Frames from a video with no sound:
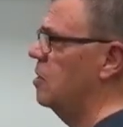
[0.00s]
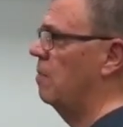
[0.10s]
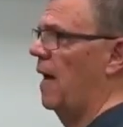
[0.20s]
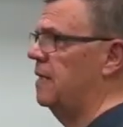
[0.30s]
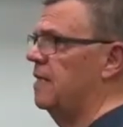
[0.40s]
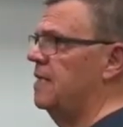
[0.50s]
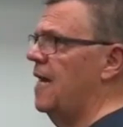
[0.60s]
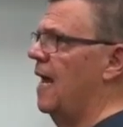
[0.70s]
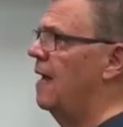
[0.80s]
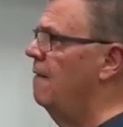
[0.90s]
somebody
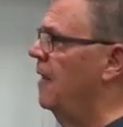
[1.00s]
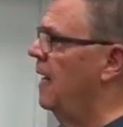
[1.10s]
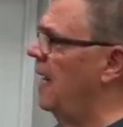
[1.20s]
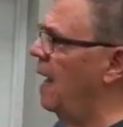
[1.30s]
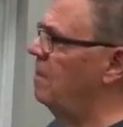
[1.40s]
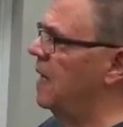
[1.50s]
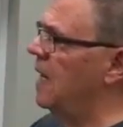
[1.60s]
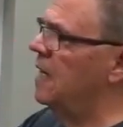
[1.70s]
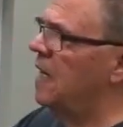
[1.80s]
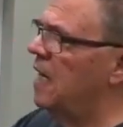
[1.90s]
today, and I
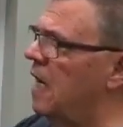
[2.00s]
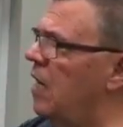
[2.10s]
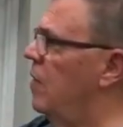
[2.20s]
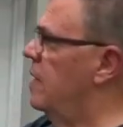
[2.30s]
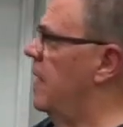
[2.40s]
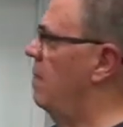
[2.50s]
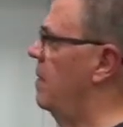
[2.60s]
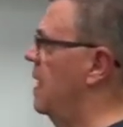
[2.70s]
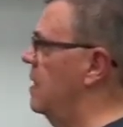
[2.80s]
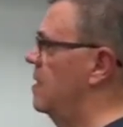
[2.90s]
begin to hear it, and I
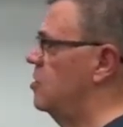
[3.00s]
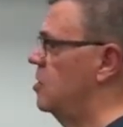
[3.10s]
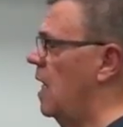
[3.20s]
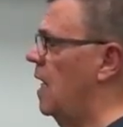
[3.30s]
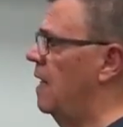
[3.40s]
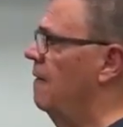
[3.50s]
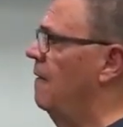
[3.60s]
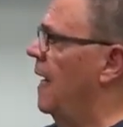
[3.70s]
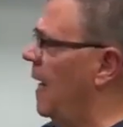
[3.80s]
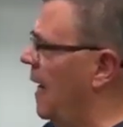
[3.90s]
begin to see it,
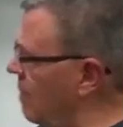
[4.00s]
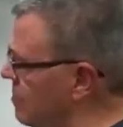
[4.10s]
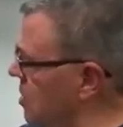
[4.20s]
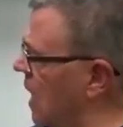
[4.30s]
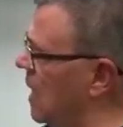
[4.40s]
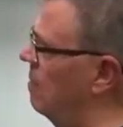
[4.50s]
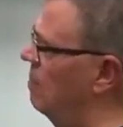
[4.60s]
and I'm seeing